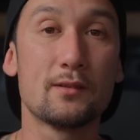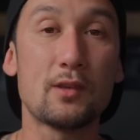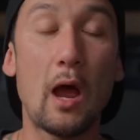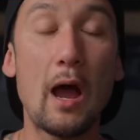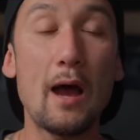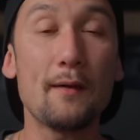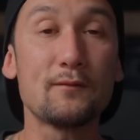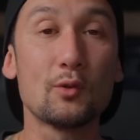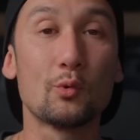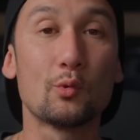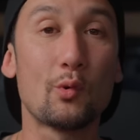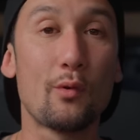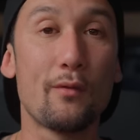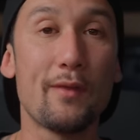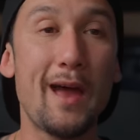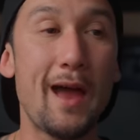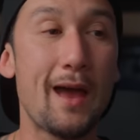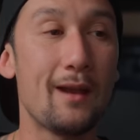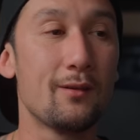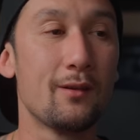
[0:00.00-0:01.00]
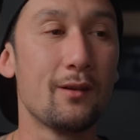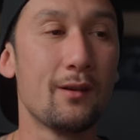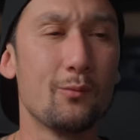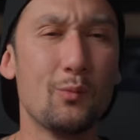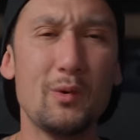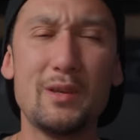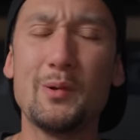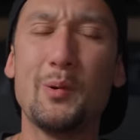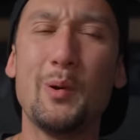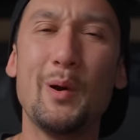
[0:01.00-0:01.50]
So after all that,
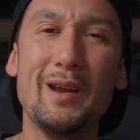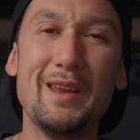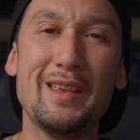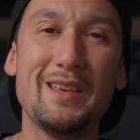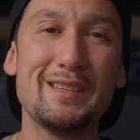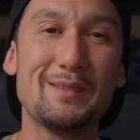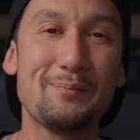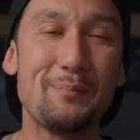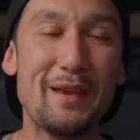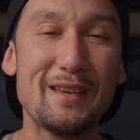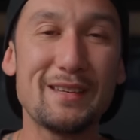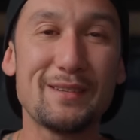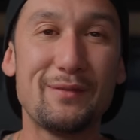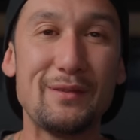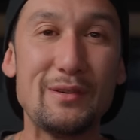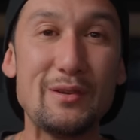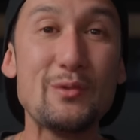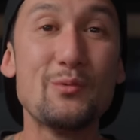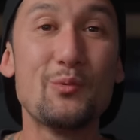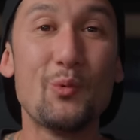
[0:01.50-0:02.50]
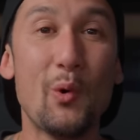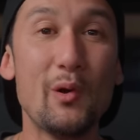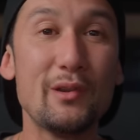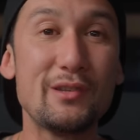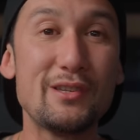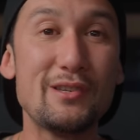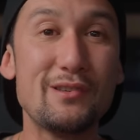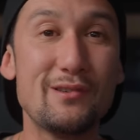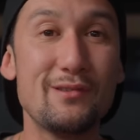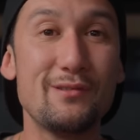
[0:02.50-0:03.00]
which one is best for you? What
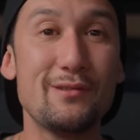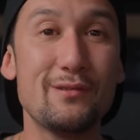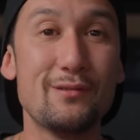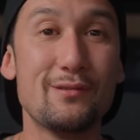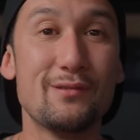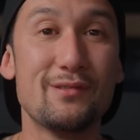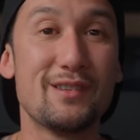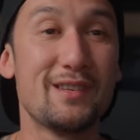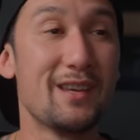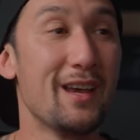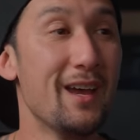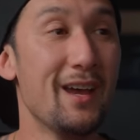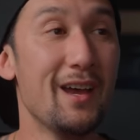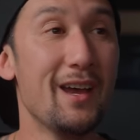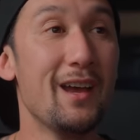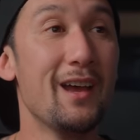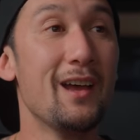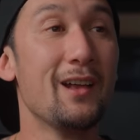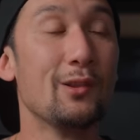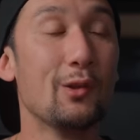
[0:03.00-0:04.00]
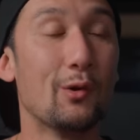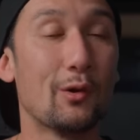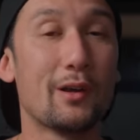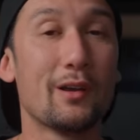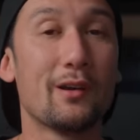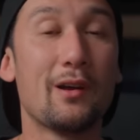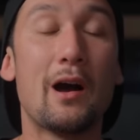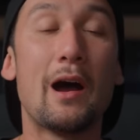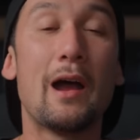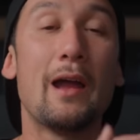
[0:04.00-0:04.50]
do you use?
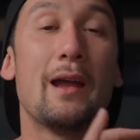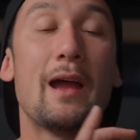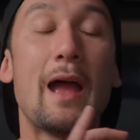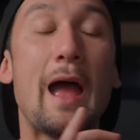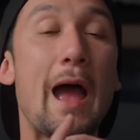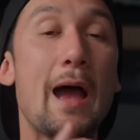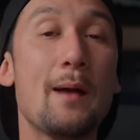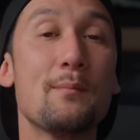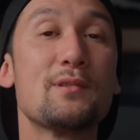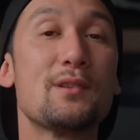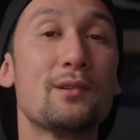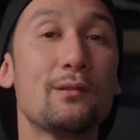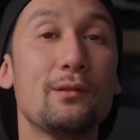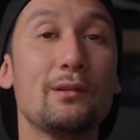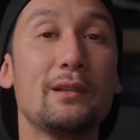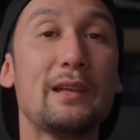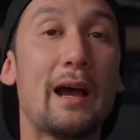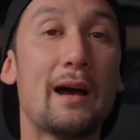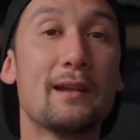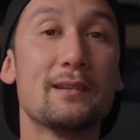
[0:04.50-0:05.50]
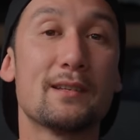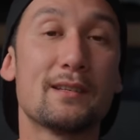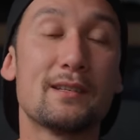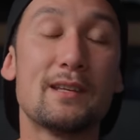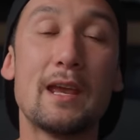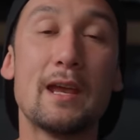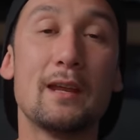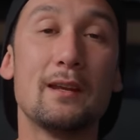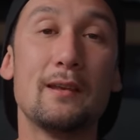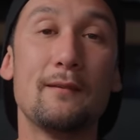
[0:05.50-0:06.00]
Look, I absolutely
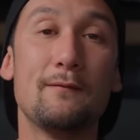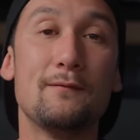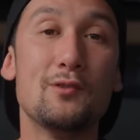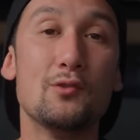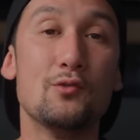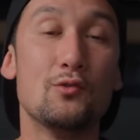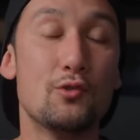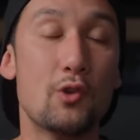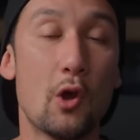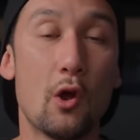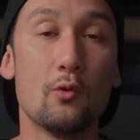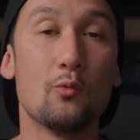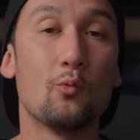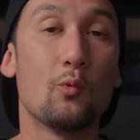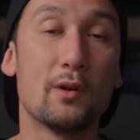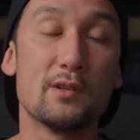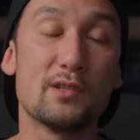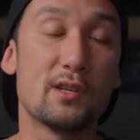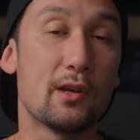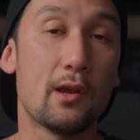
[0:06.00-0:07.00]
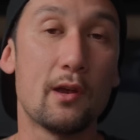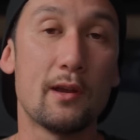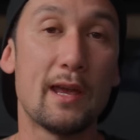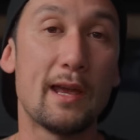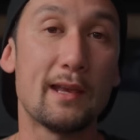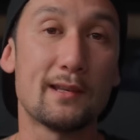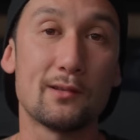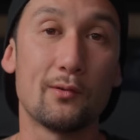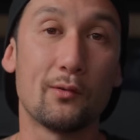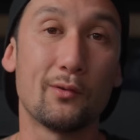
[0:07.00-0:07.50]
understand if you don't want to go
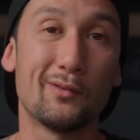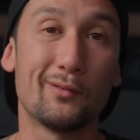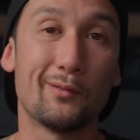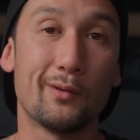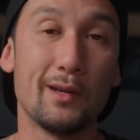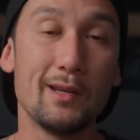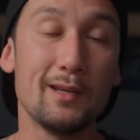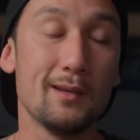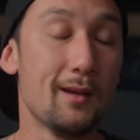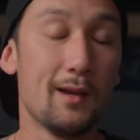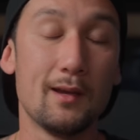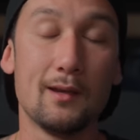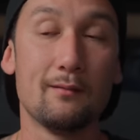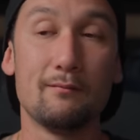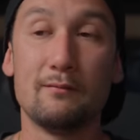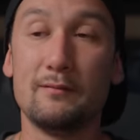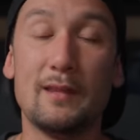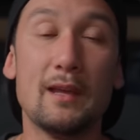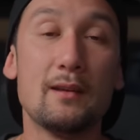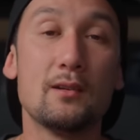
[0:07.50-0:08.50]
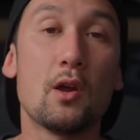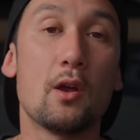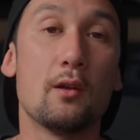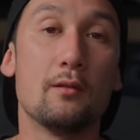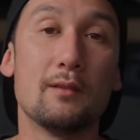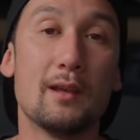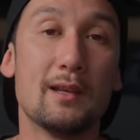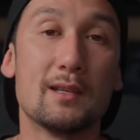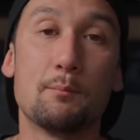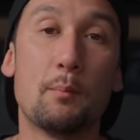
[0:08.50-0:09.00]
to S-Log 3, then
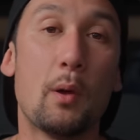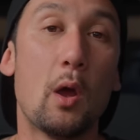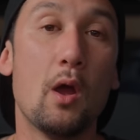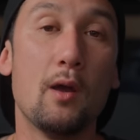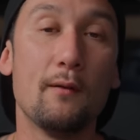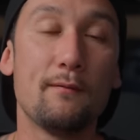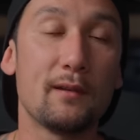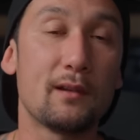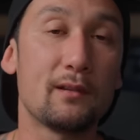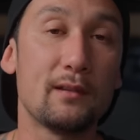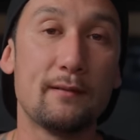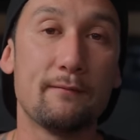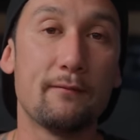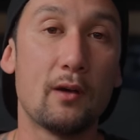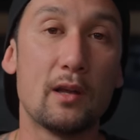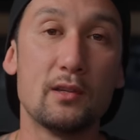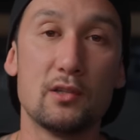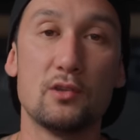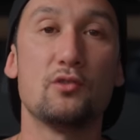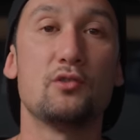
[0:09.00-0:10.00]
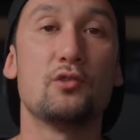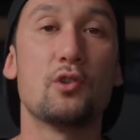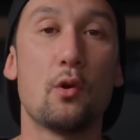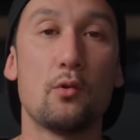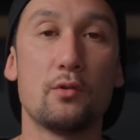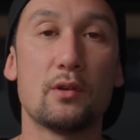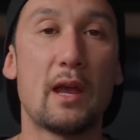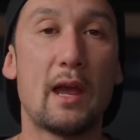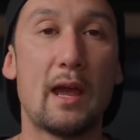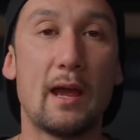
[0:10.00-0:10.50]
don't. It's perfectly fine. You
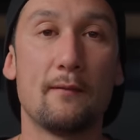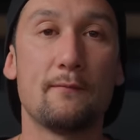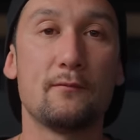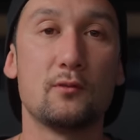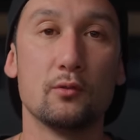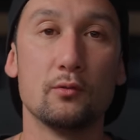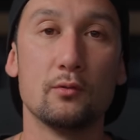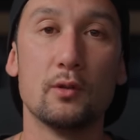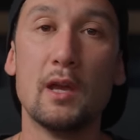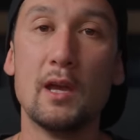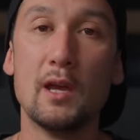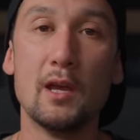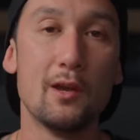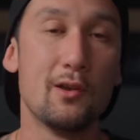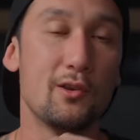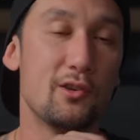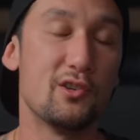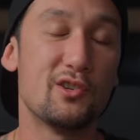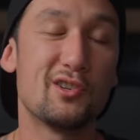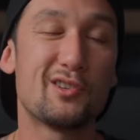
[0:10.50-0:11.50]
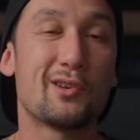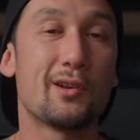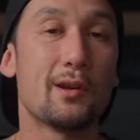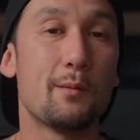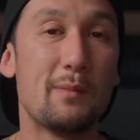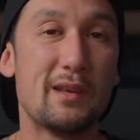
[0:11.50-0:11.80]
don't have to. You're just going to